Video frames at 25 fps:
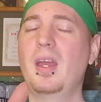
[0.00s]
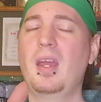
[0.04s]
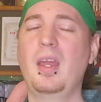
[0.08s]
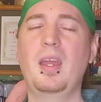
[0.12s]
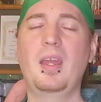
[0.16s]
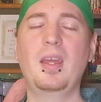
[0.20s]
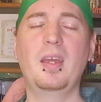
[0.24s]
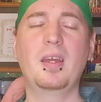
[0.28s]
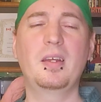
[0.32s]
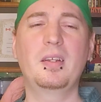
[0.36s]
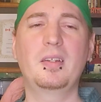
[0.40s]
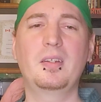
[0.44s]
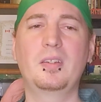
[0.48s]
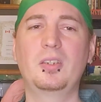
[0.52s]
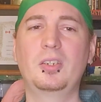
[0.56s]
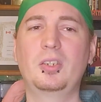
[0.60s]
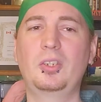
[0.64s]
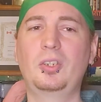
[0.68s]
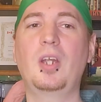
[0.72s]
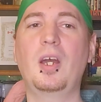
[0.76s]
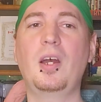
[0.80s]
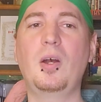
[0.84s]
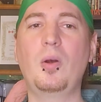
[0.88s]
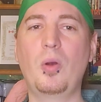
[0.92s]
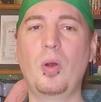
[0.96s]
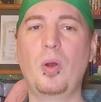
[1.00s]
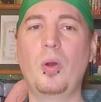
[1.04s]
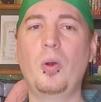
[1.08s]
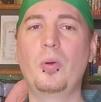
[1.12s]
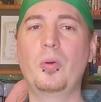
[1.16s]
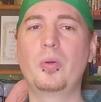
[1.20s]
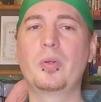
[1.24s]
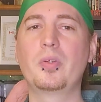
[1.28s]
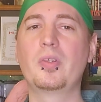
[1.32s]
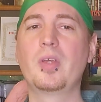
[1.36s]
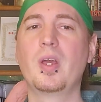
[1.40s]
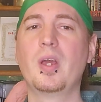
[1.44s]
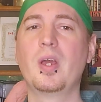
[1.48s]
And Xiao
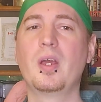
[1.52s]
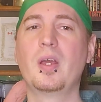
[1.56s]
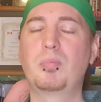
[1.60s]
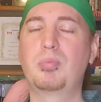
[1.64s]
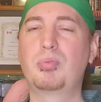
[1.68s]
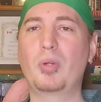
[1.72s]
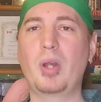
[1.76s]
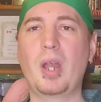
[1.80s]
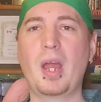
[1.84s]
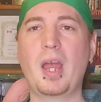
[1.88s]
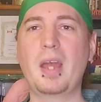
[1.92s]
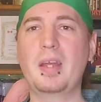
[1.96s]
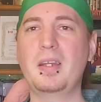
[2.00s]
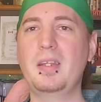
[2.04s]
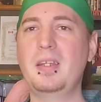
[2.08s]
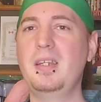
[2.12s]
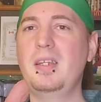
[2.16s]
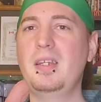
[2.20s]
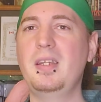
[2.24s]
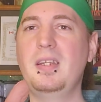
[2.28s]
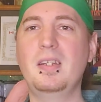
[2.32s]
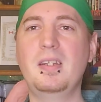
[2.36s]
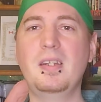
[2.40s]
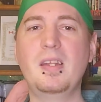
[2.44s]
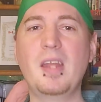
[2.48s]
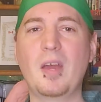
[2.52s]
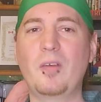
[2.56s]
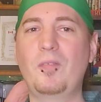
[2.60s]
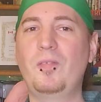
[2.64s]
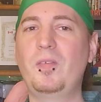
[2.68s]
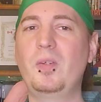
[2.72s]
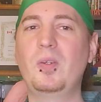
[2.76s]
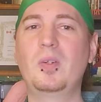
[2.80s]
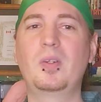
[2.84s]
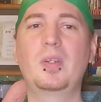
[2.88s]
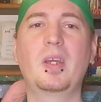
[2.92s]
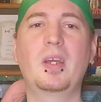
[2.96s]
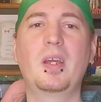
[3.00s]
Ho's bratty
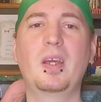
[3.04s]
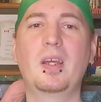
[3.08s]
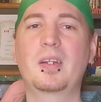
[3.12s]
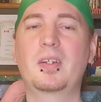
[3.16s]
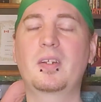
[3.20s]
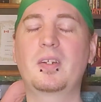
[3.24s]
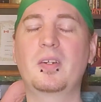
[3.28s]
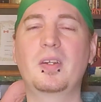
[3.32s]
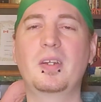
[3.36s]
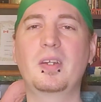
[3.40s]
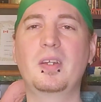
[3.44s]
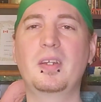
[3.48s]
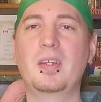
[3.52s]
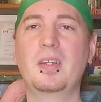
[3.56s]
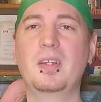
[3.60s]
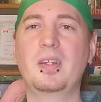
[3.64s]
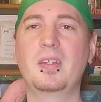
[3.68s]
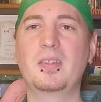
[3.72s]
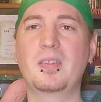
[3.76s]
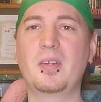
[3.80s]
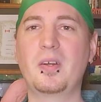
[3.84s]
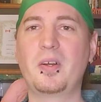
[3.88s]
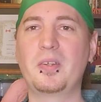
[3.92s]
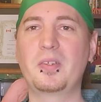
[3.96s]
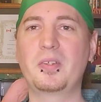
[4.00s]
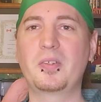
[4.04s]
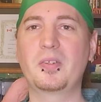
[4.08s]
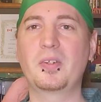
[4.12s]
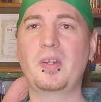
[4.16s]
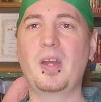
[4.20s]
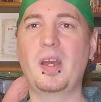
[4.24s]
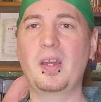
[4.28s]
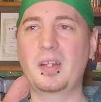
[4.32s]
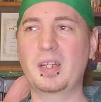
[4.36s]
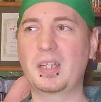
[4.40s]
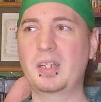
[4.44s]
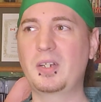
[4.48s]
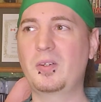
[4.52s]
nephew character is also
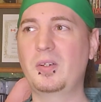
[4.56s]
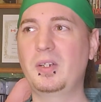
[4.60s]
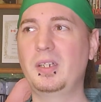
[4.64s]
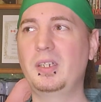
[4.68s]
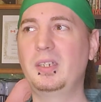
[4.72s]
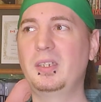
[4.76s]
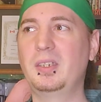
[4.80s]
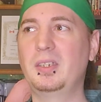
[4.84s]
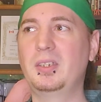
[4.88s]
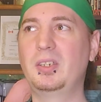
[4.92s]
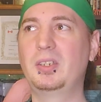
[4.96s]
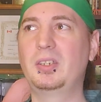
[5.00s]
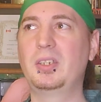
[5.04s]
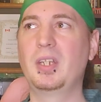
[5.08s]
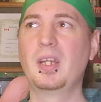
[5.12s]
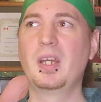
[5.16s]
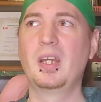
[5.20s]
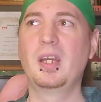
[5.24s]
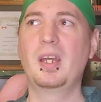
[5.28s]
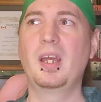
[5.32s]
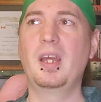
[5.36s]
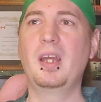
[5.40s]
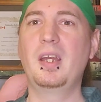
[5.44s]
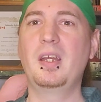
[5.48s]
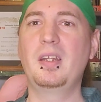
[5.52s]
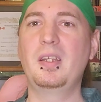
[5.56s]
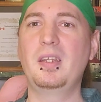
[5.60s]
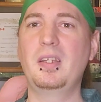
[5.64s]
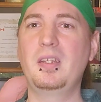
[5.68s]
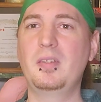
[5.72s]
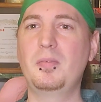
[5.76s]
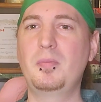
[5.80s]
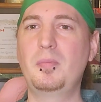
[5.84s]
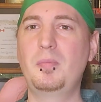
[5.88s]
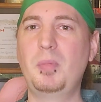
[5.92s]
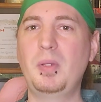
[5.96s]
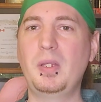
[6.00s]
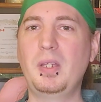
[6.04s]
kind of cringe, and
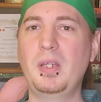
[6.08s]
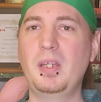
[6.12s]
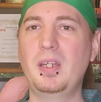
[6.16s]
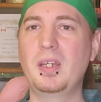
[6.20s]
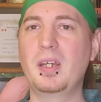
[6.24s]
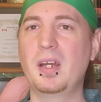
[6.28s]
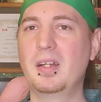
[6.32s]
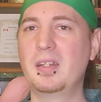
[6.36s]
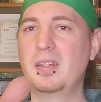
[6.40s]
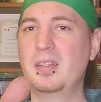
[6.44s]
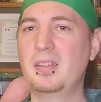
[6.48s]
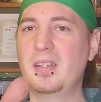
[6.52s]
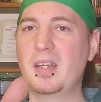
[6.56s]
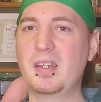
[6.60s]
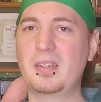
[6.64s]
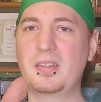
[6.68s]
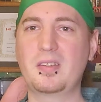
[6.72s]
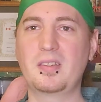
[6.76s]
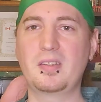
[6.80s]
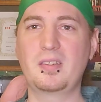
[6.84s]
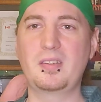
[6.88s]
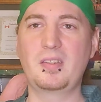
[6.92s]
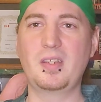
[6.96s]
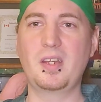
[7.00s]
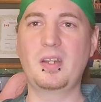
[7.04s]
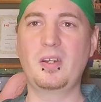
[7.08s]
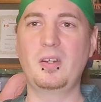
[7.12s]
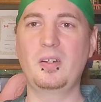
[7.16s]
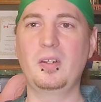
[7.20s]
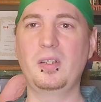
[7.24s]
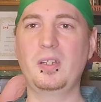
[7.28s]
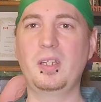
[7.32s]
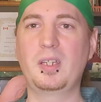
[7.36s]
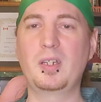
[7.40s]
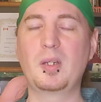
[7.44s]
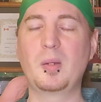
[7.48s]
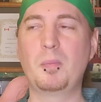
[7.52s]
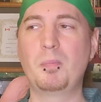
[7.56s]
he's being
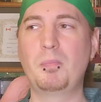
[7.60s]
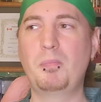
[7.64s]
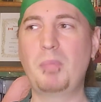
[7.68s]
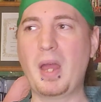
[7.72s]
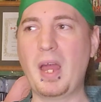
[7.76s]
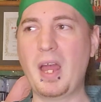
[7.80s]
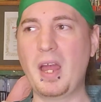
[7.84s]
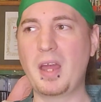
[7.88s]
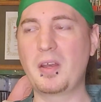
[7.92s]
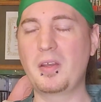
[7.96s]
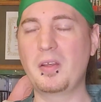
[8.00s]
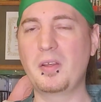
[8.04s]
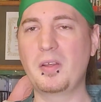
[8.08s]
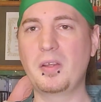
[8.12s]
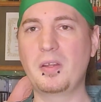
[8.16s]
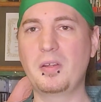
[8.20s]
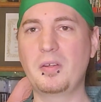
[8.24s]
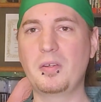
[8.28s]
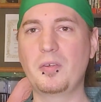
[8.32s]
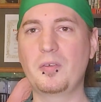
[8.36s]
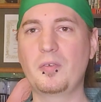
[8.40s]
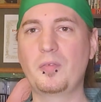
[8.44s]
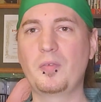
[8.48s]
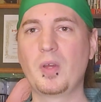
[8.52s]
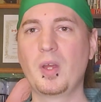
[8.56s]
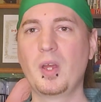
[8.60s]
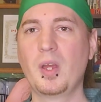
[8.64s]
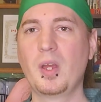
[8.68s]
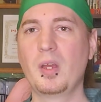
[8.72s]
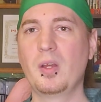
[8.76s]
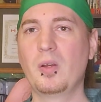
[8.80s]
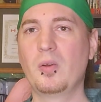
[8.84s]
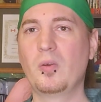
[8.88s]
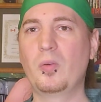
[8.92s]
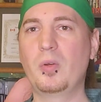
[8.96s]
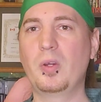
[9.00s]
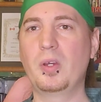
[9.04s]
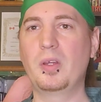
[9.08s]
unnecessarily combative
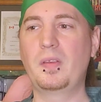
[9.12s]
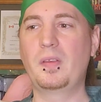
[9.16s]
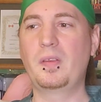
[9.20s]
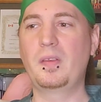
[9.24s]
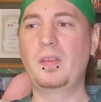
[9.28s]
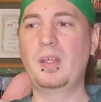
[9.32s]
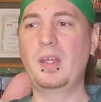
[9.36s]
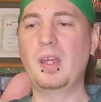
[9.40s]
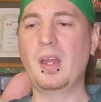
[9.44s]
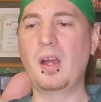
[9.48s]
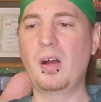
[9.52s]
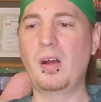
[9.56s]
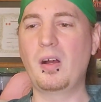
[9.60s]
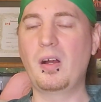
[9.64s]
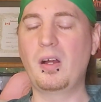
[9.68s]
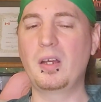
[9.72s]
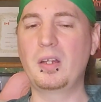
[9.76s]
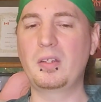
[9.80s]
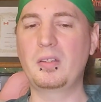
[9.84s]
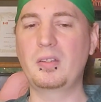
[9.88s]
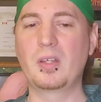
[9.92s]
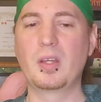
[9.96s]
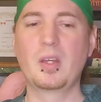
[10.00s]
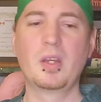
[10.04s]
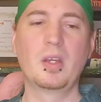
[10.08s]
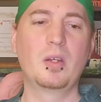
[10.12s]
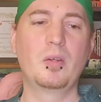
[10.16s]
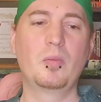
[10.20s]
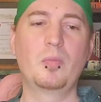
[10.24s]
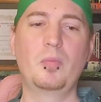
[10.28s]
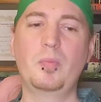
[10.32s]
with the aunt